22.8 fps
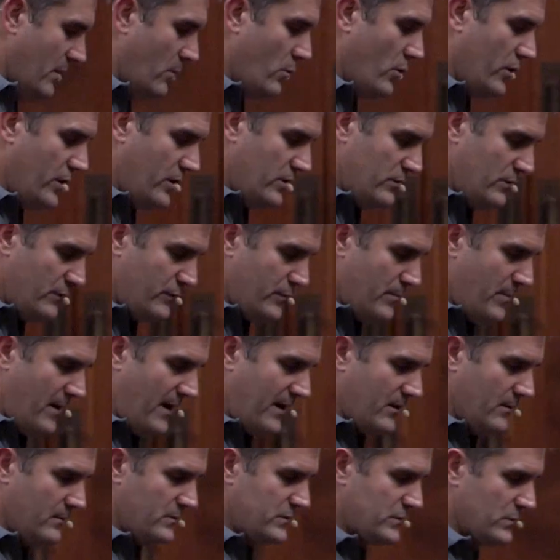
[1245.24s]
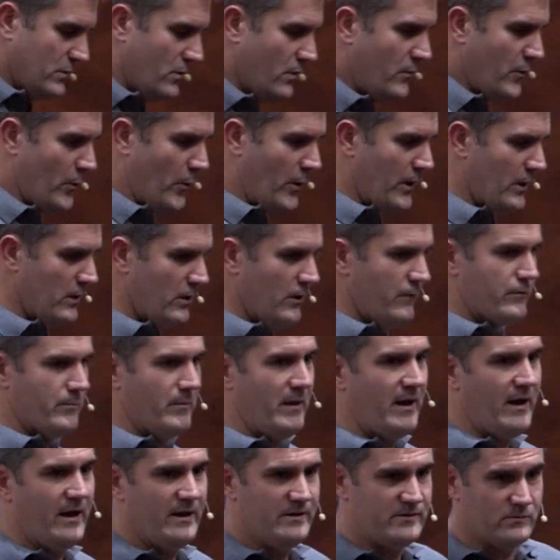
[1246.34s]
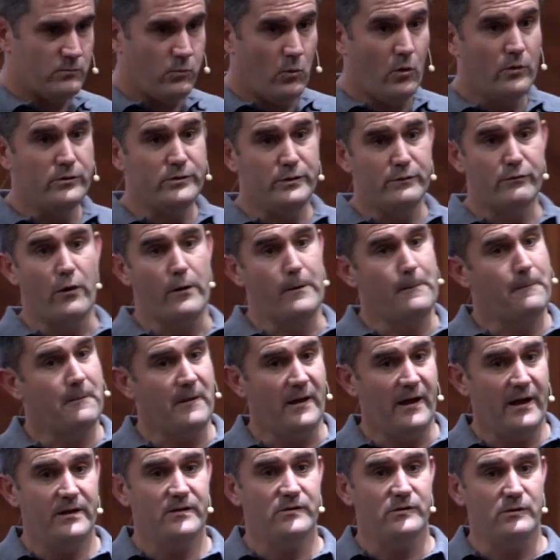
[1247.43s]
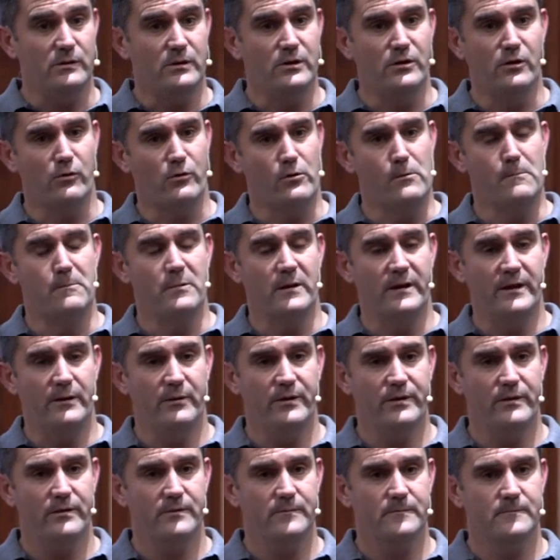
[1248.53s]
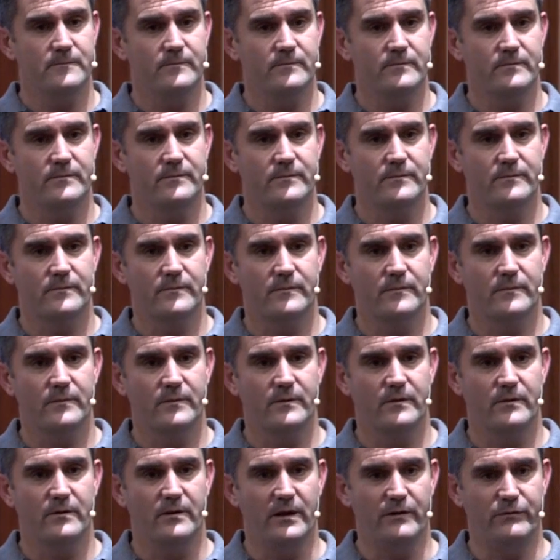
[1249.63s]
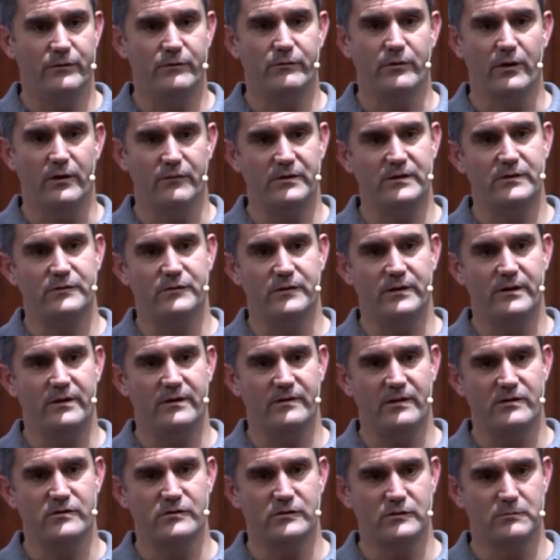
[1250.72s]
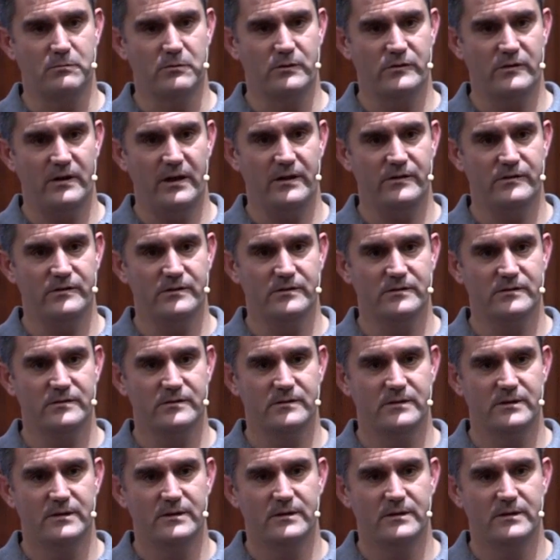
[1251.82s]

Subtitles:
at what you can do for backup. So hopefully what you learned from that is, one, you've got an appliance you can all go and play with if you've got a vSphere Essentials Plus license.